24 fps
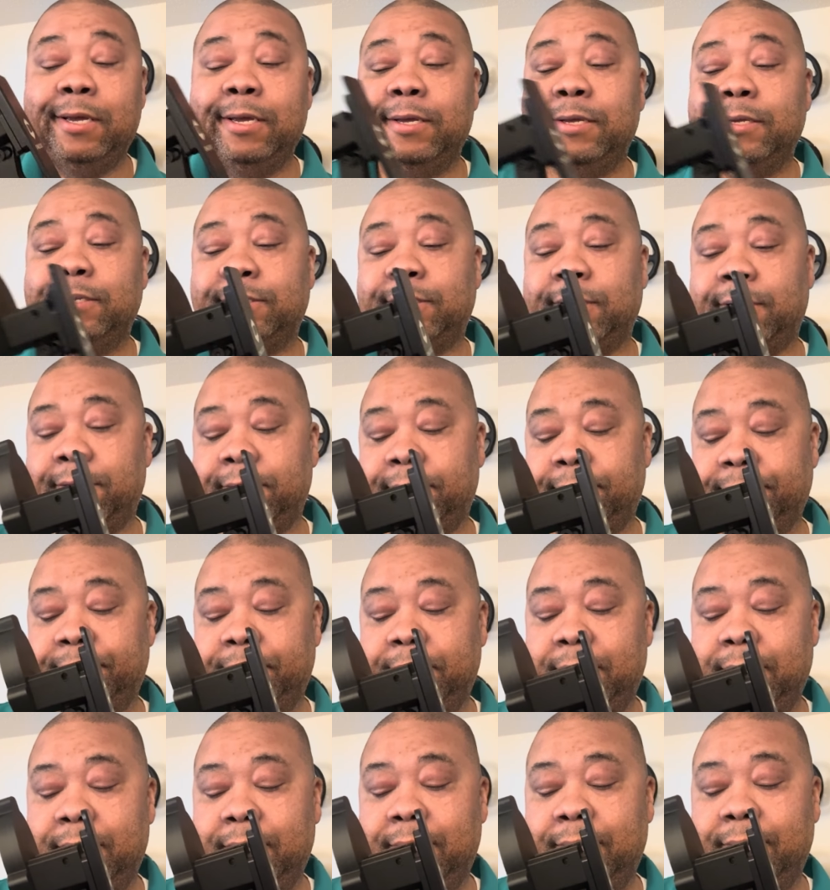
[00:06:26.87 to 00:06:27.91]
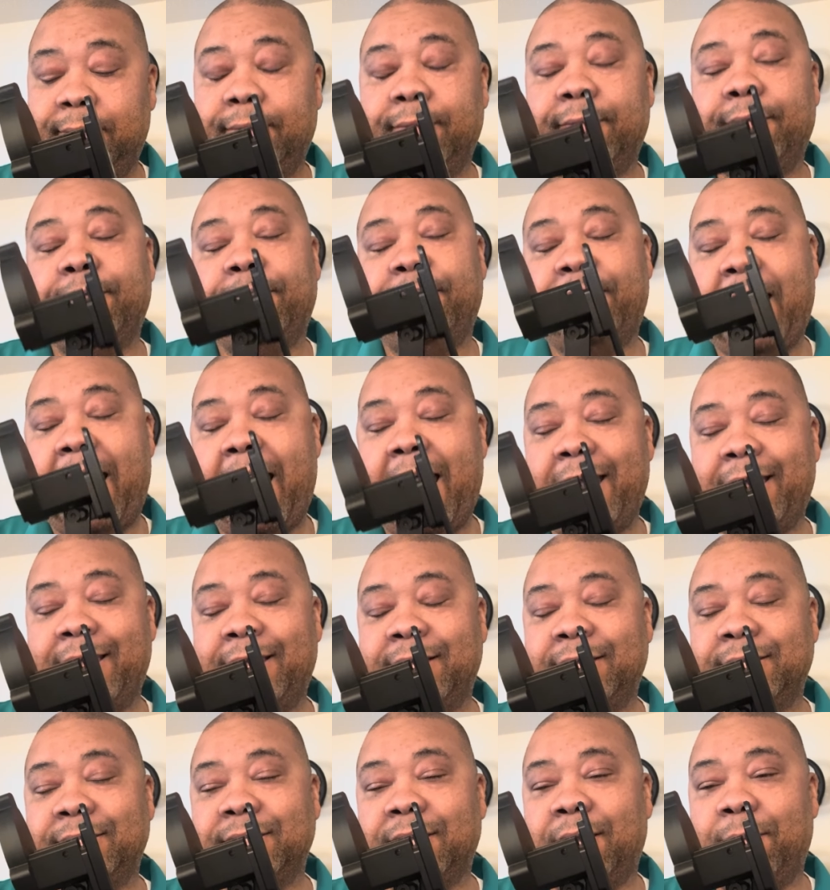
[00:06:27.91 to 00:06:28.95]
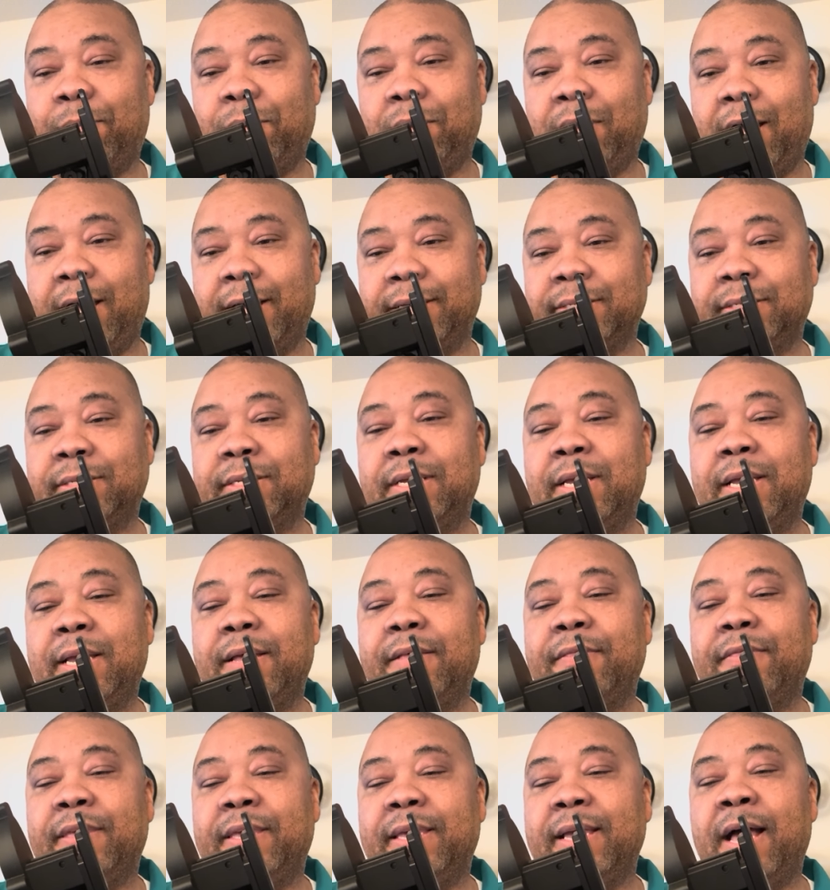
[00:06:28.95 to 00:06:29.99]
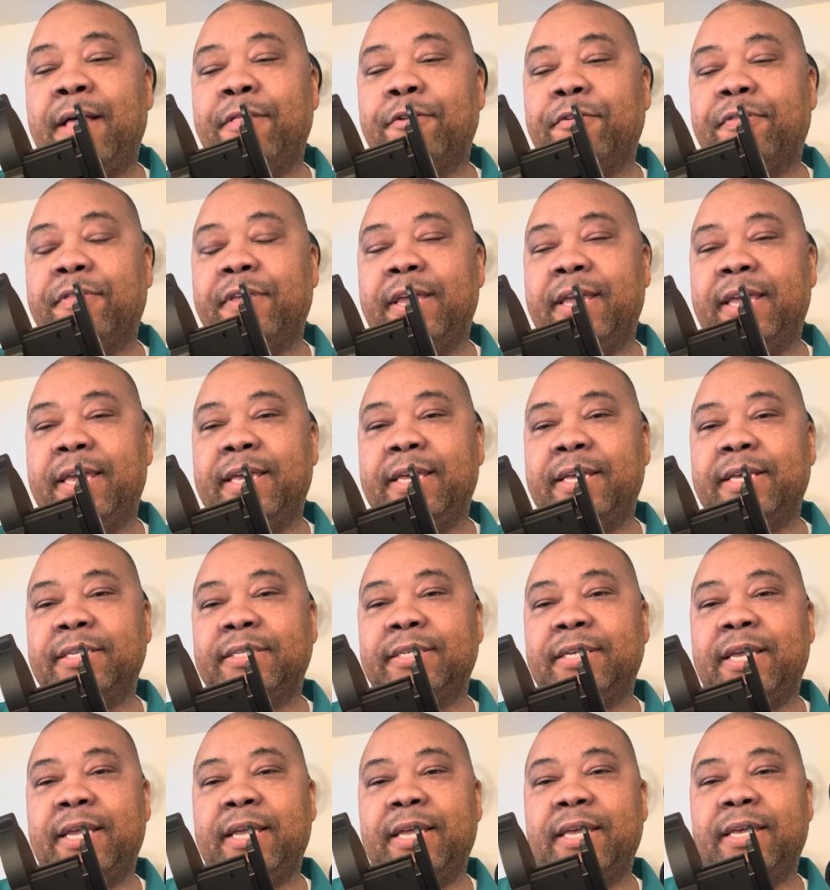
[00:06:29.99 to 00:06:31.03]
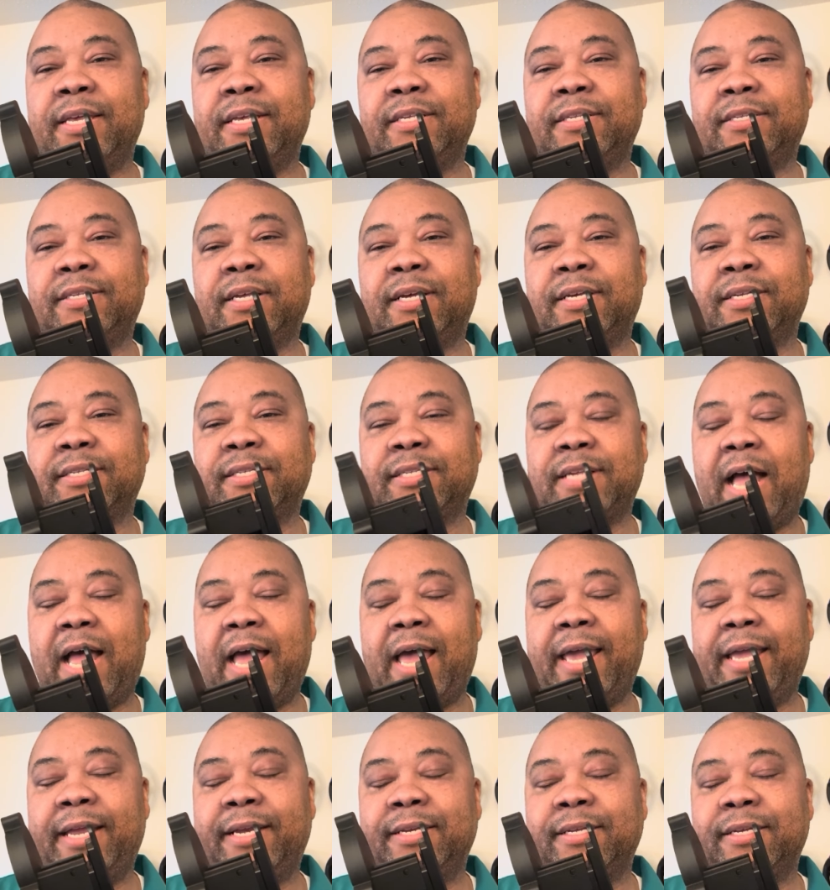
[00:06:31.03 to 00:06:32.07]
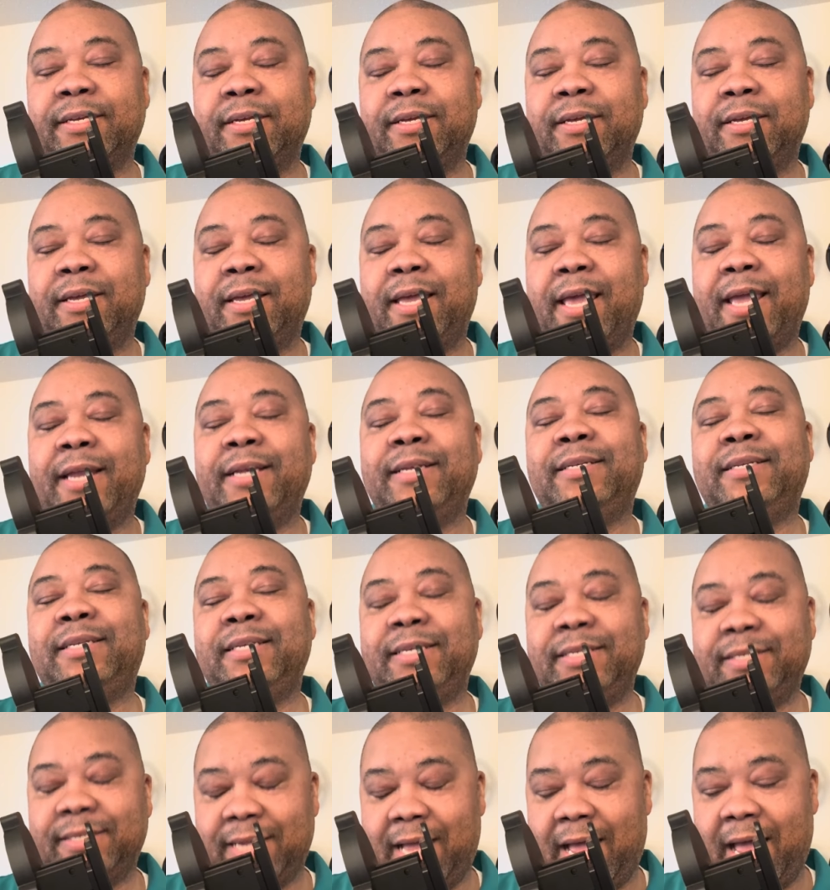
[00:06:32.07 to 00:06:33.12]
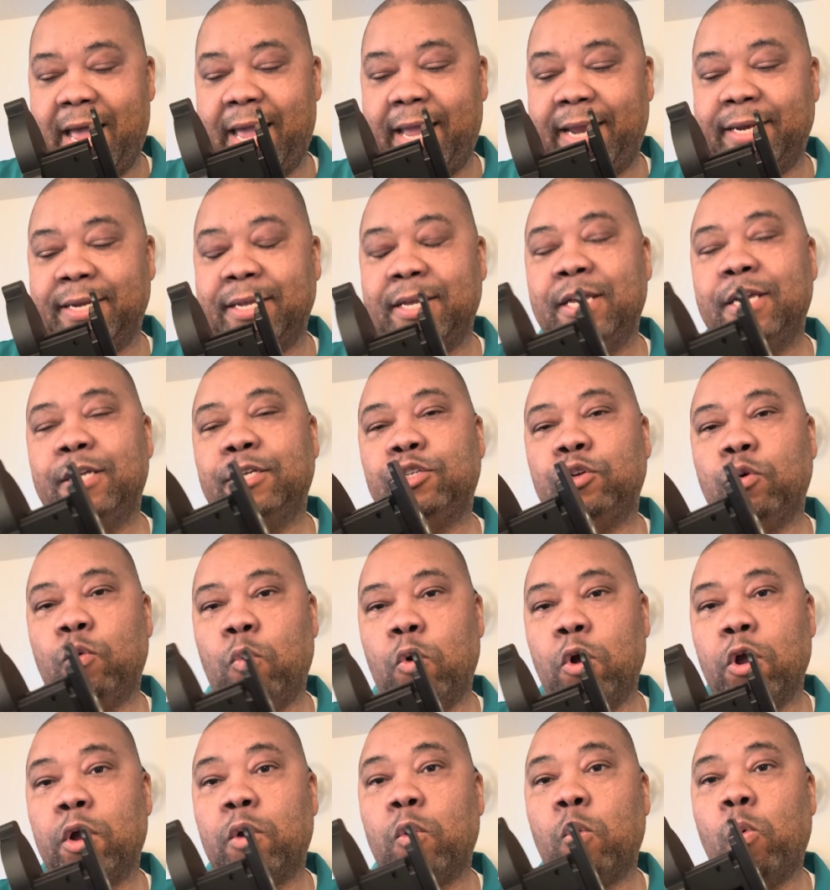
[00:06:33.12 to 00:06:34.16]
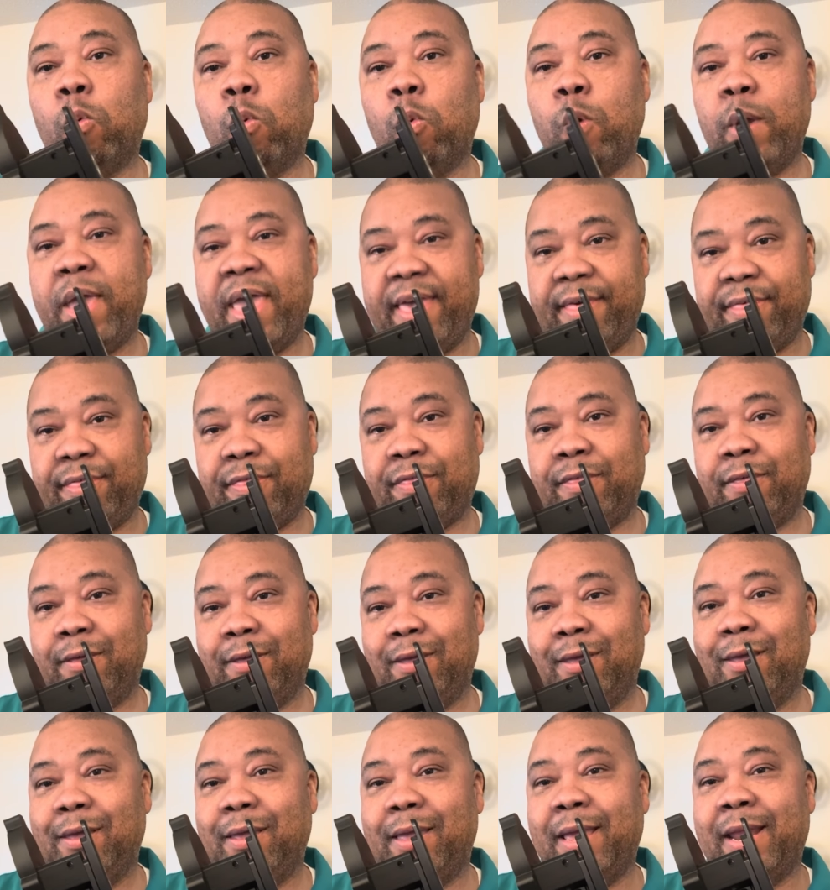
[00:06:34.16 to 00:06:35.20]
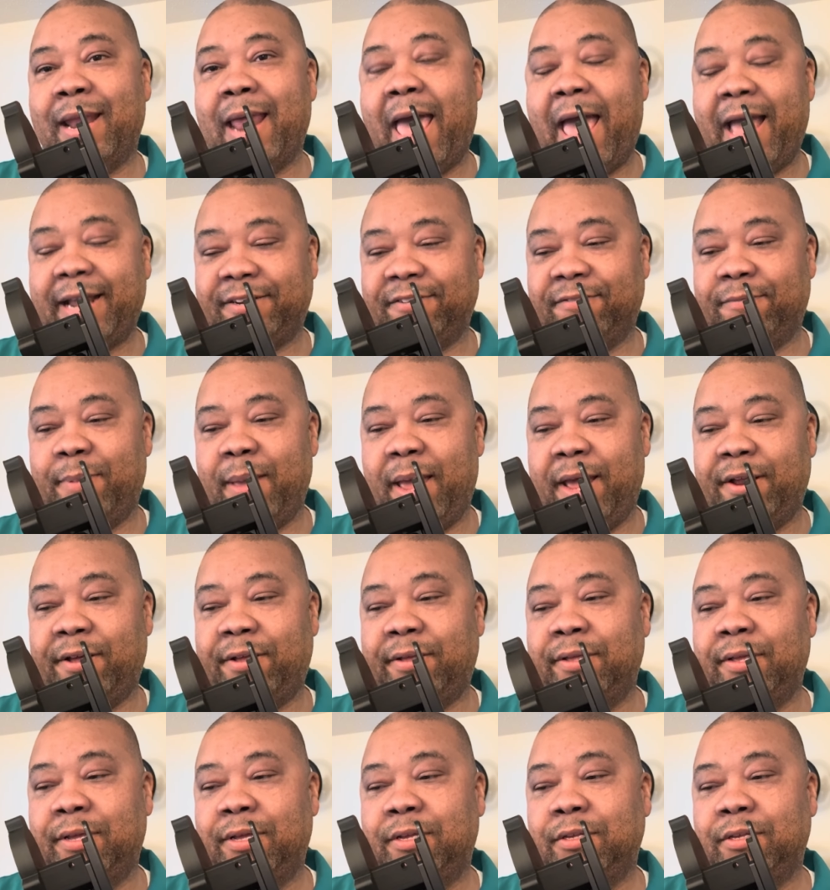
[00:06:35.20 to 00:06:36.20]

So that is a plus. The other thing is it is assigned and designed to work with an active pedal.